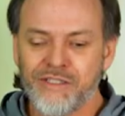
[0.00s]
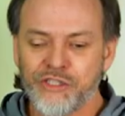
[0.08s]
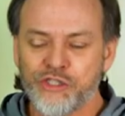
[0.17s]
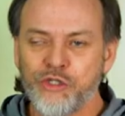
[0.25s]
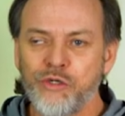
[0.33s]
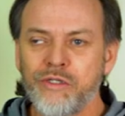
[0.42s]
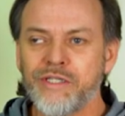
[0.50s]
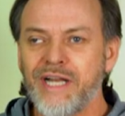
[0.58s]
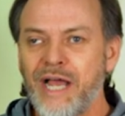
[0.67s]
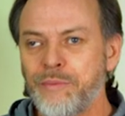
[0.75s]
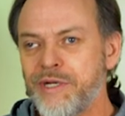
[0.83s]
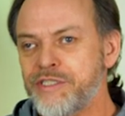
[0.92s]
The school that
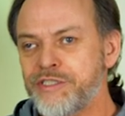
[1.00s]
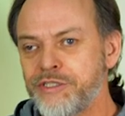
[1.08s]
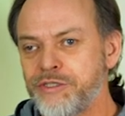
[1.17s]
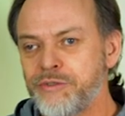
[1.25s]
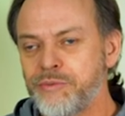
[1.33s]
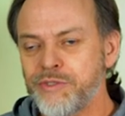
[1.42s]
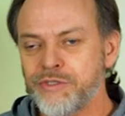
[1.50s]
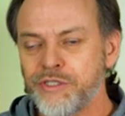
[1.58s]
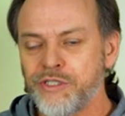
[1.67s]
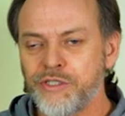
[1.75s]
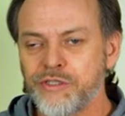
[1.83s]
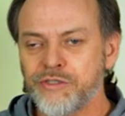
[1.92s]
I went to was a
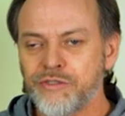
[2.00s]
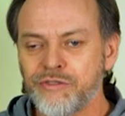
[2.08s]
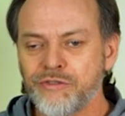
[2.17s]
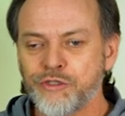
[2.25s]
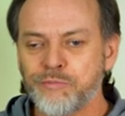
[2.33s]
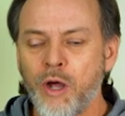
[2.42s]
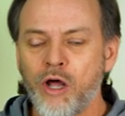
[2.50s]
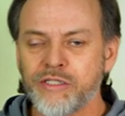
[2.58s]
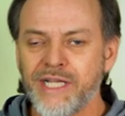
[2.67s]
little small